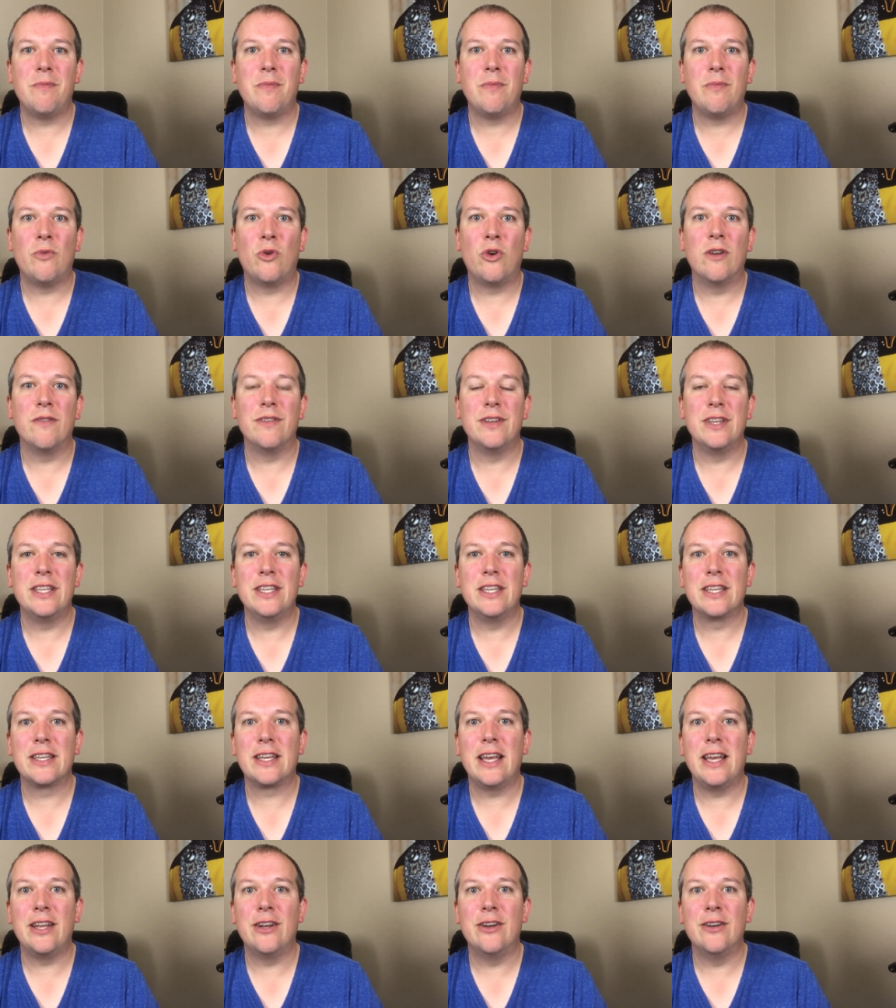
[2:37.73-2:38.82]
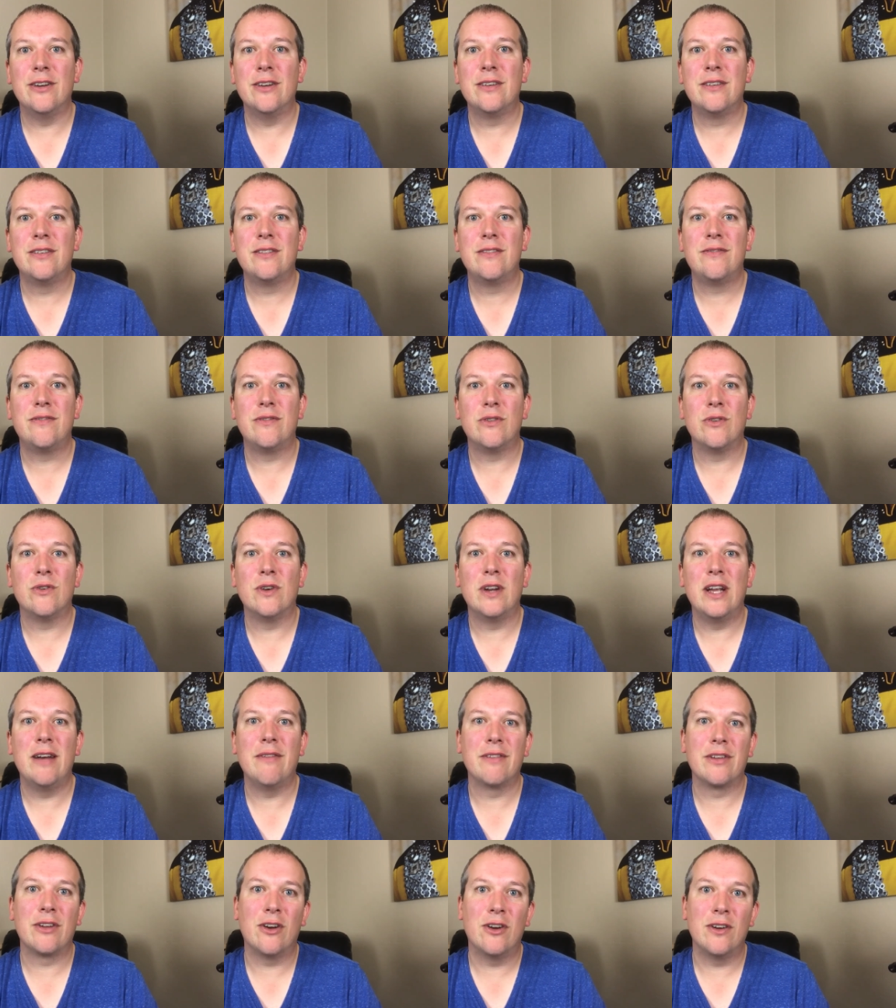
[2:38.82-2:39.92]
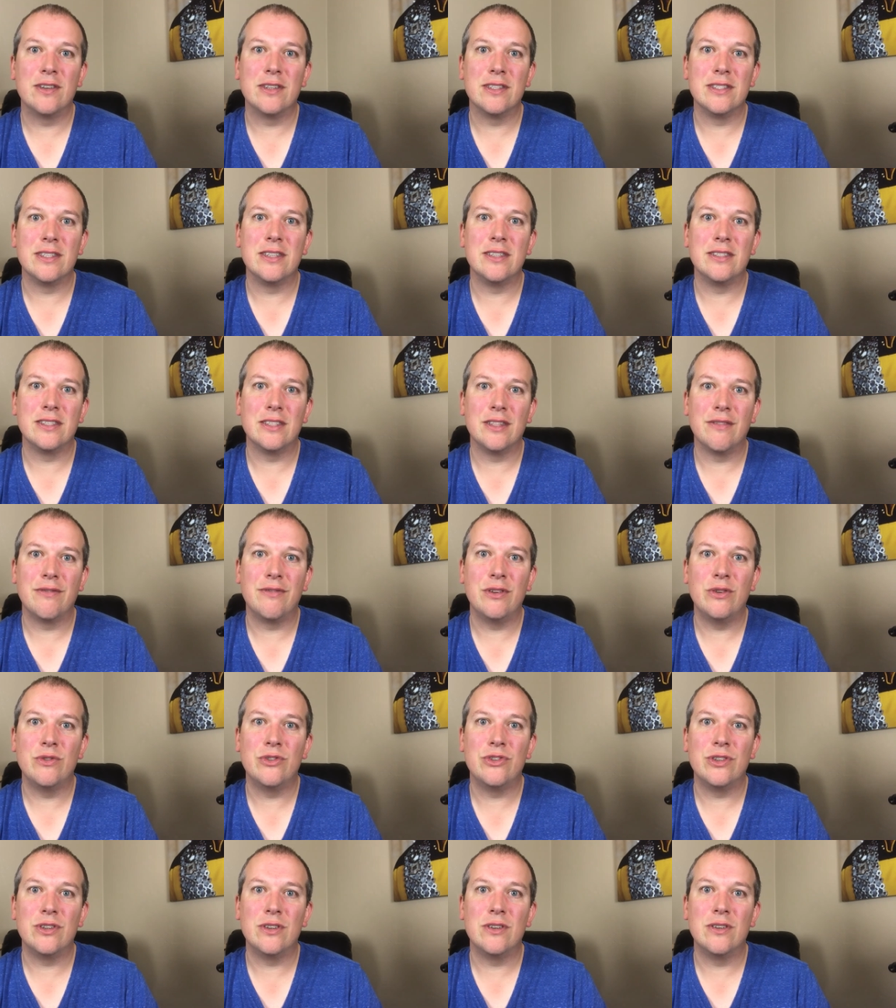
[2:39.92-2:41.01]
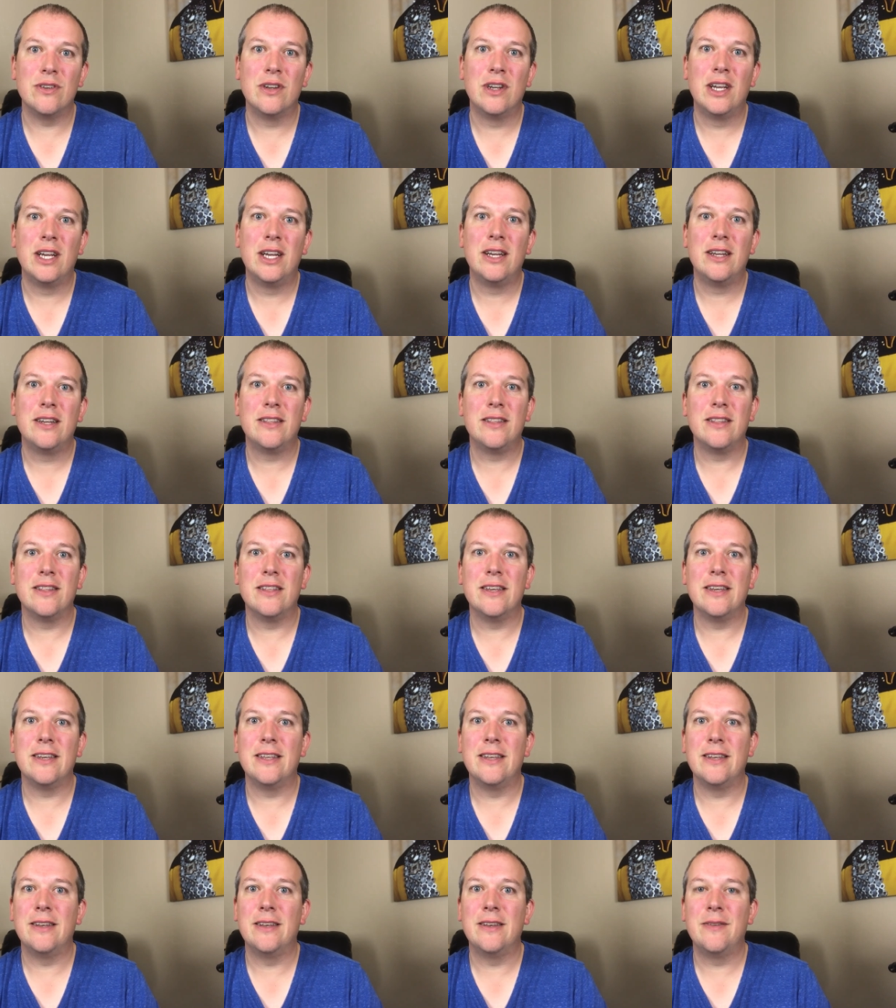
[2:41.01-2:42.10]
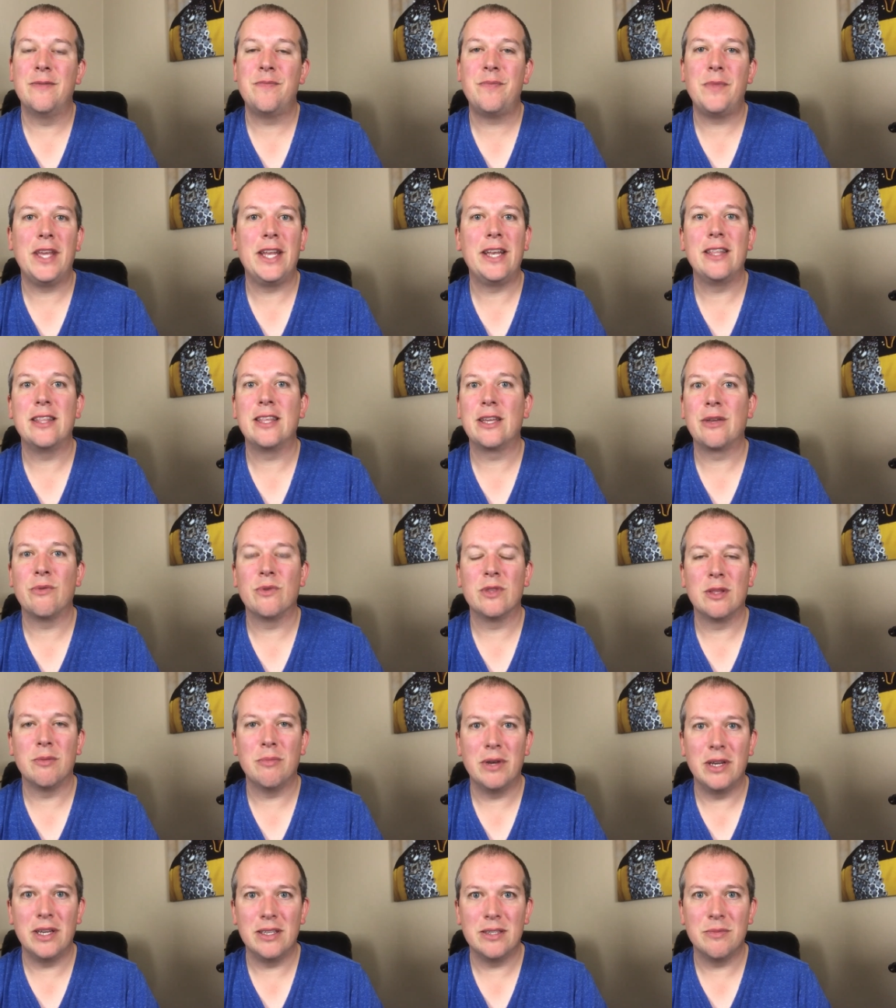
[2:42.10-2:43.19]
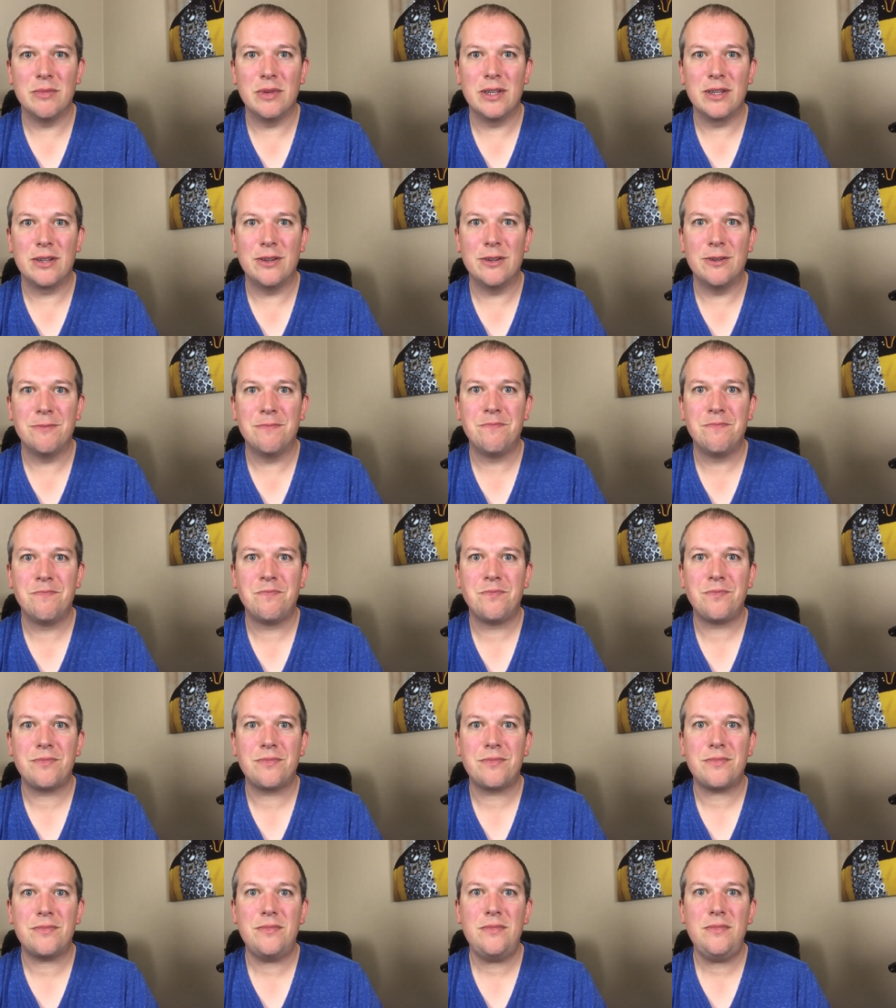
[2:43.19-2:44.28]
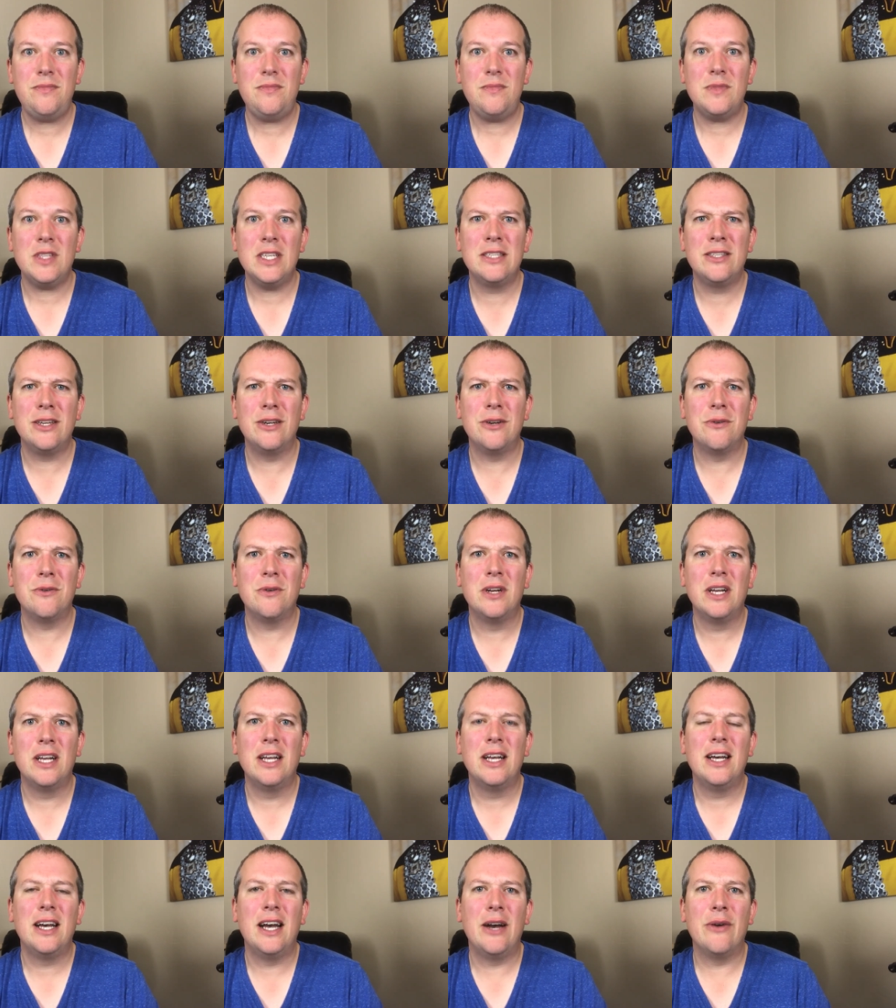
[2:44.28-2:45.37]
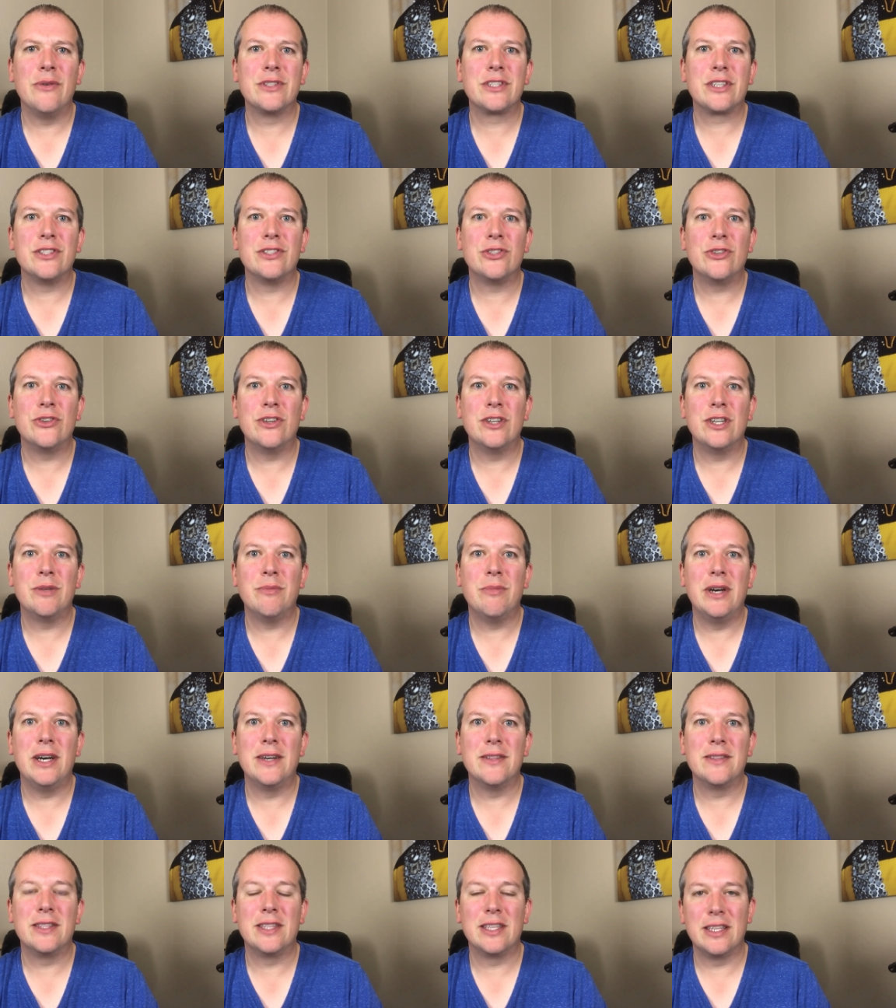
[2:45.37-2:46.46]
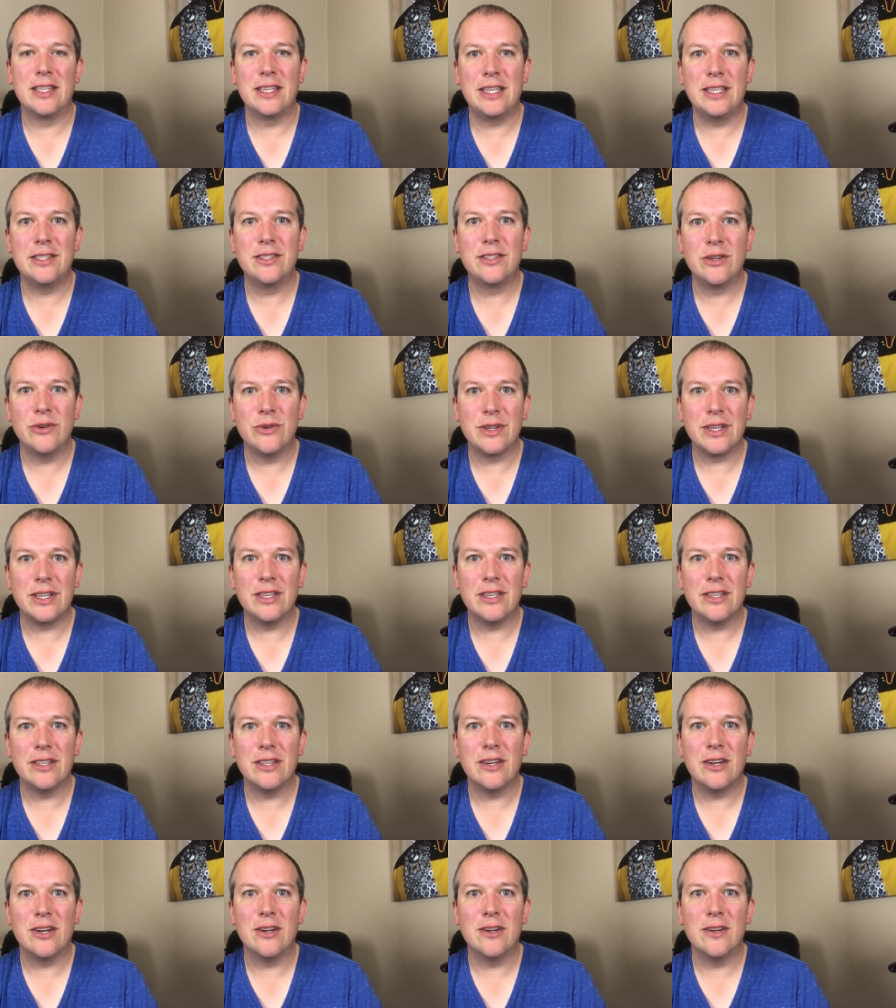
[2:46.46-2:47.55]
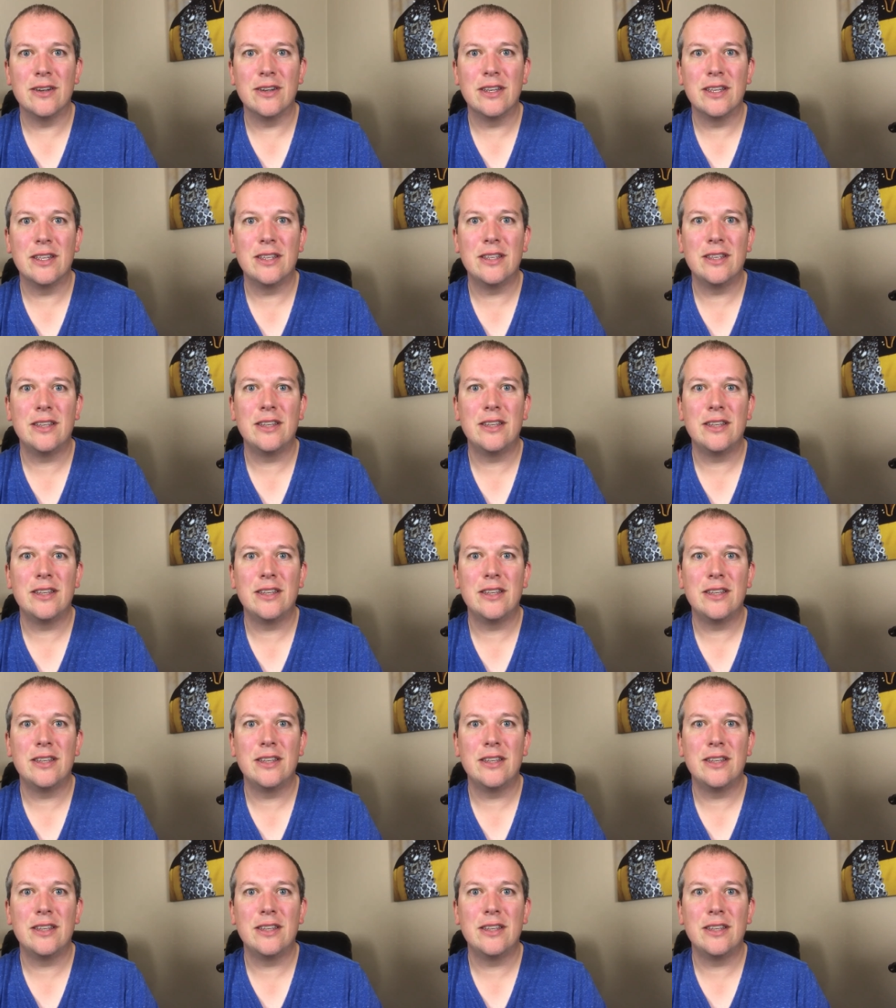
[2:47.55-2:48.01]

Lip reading: more of an indicator for having heart disease in the future than anything with the pacemaker. So I was concerned about the leads going into the heart.